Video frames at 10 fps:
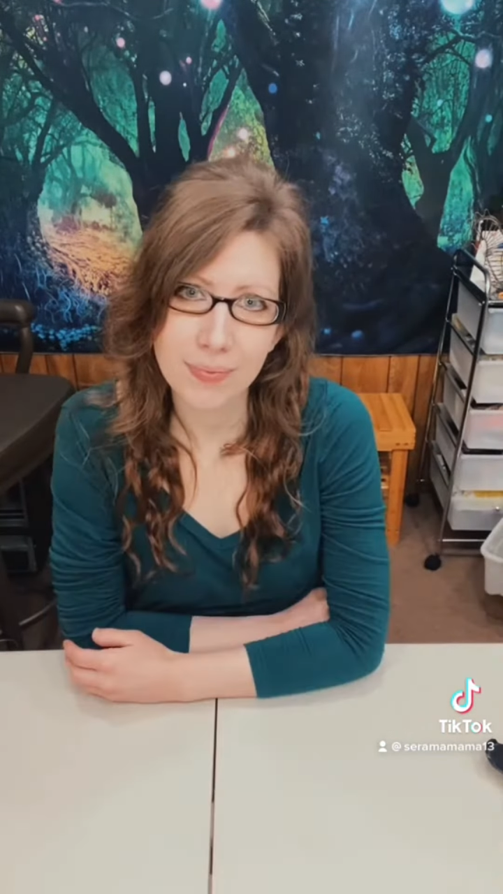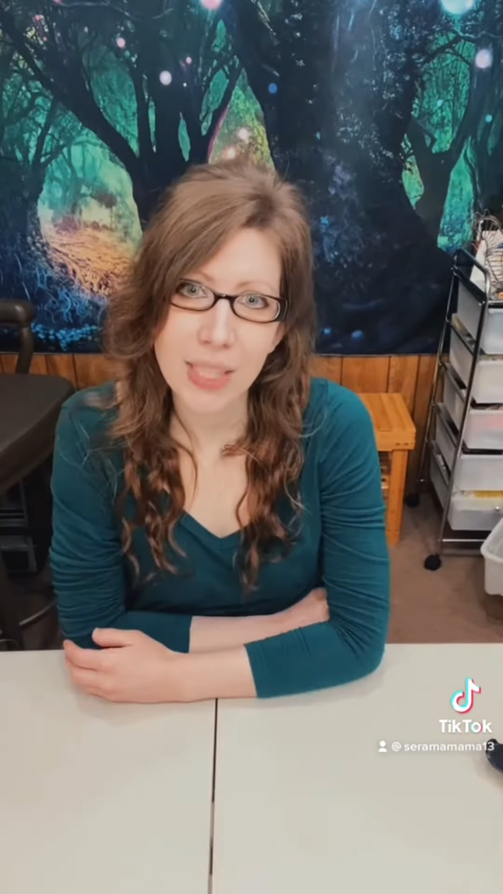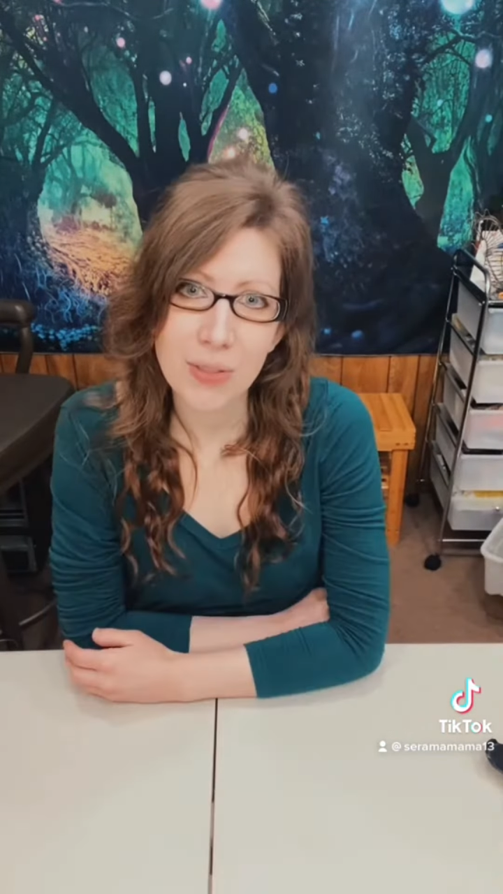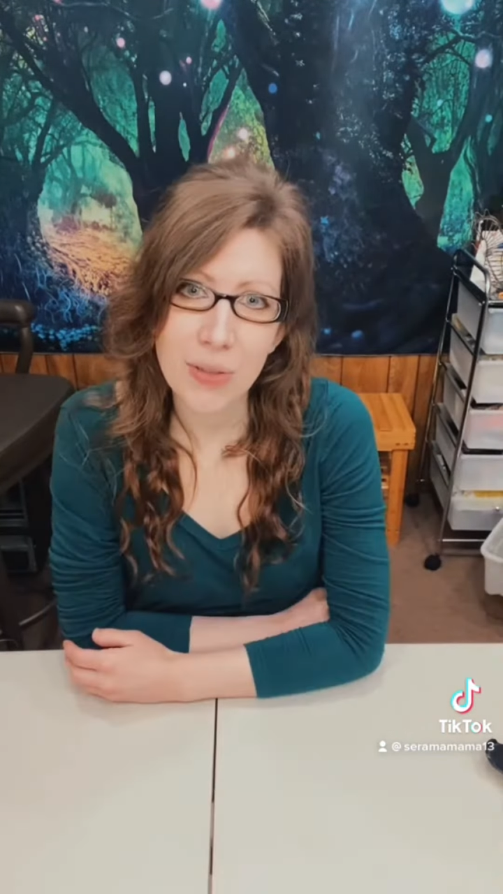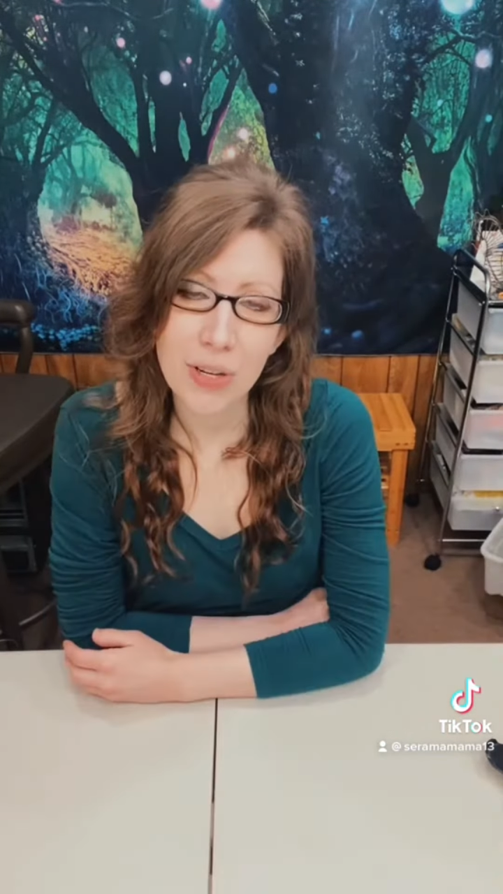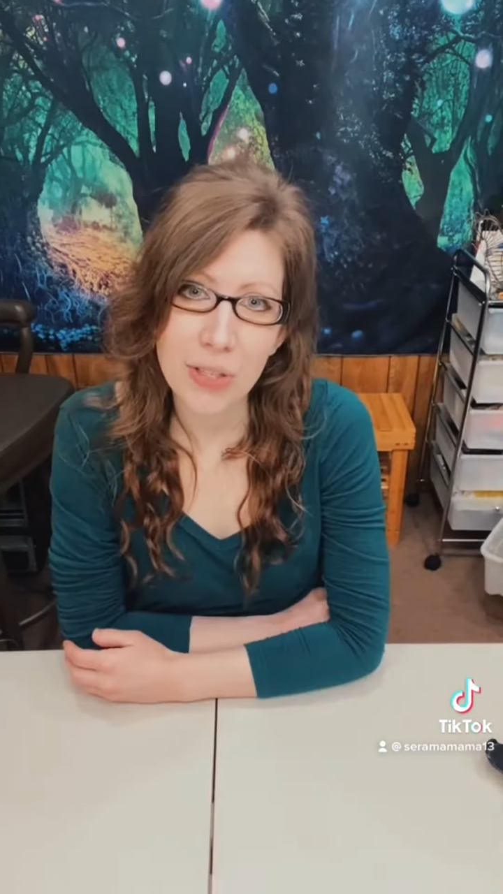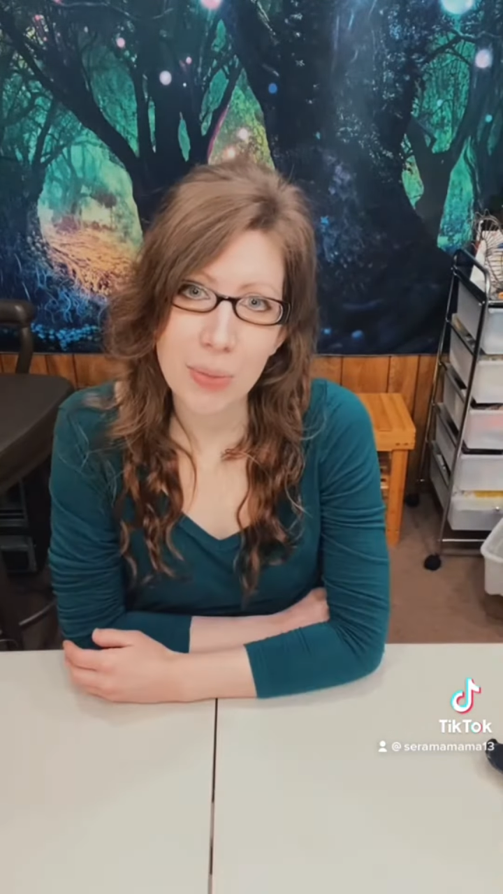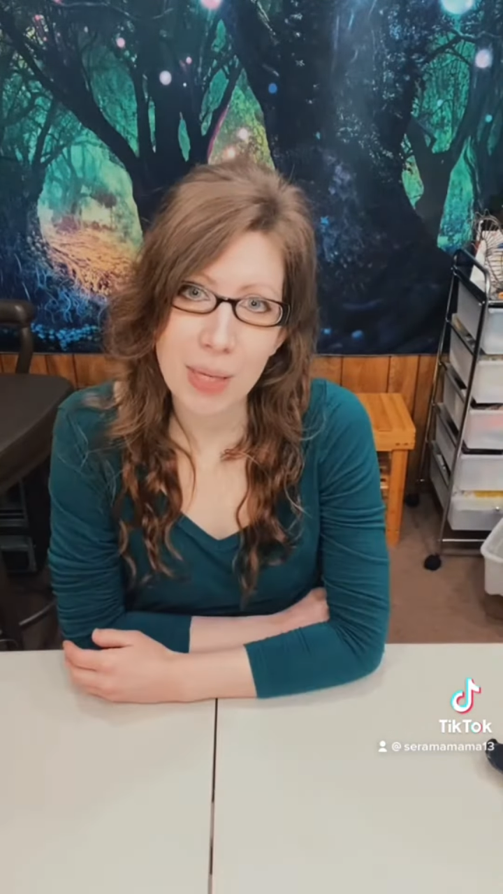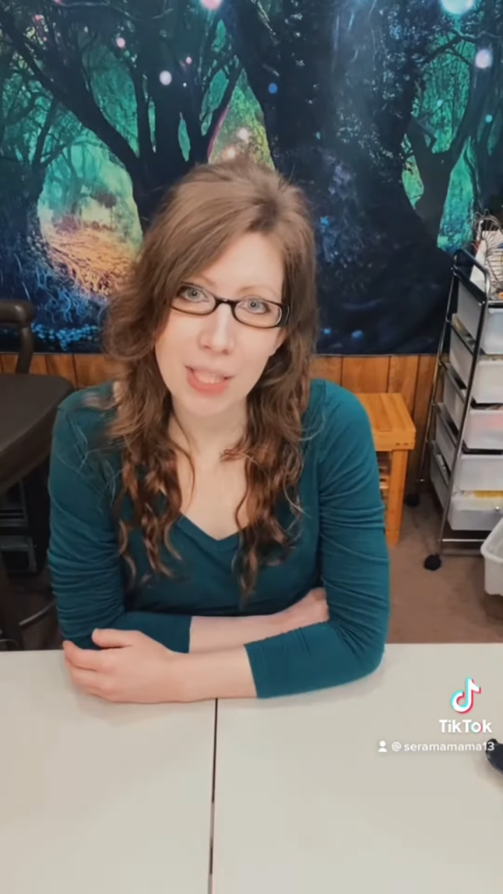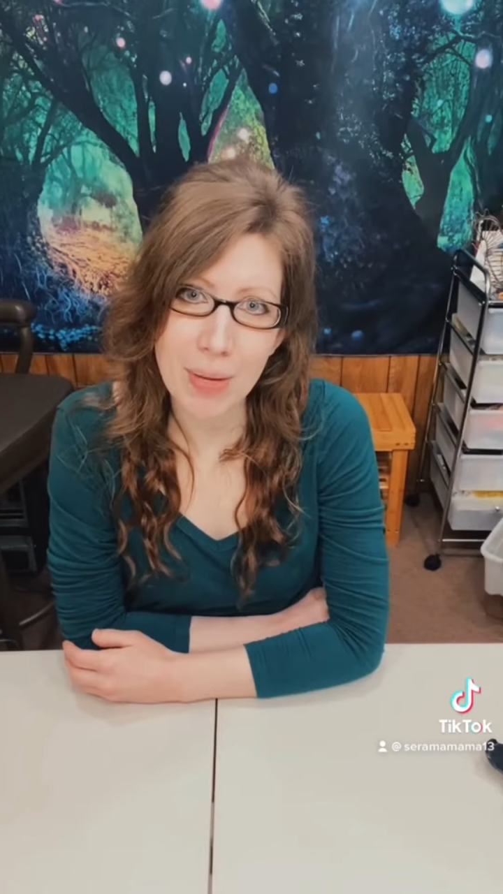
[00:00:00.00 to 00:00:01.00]
So there are two
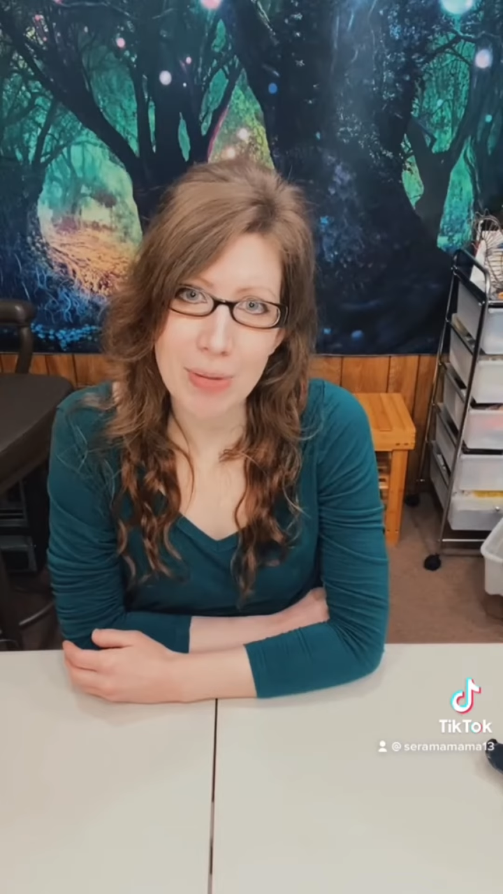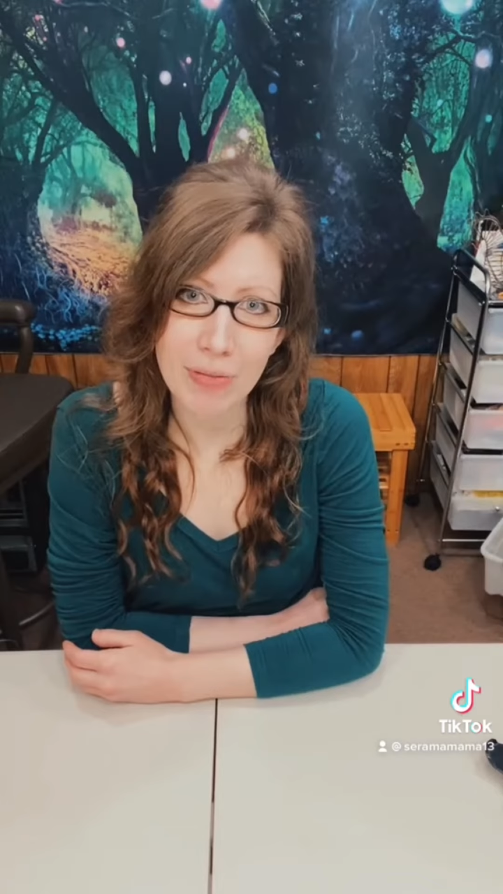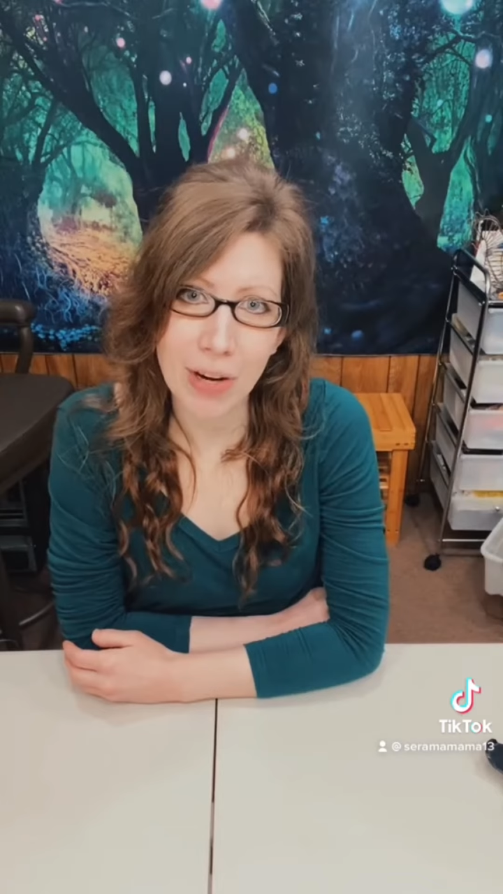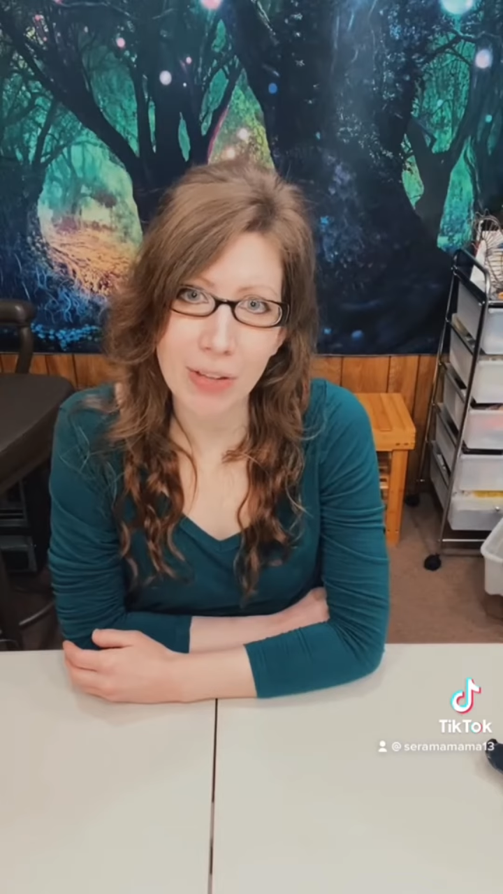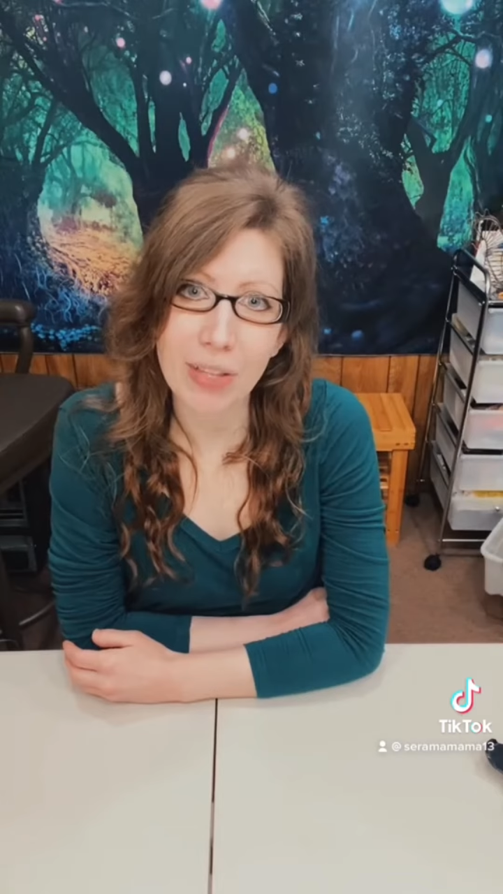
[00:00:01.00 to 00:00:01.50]
main types of garlic.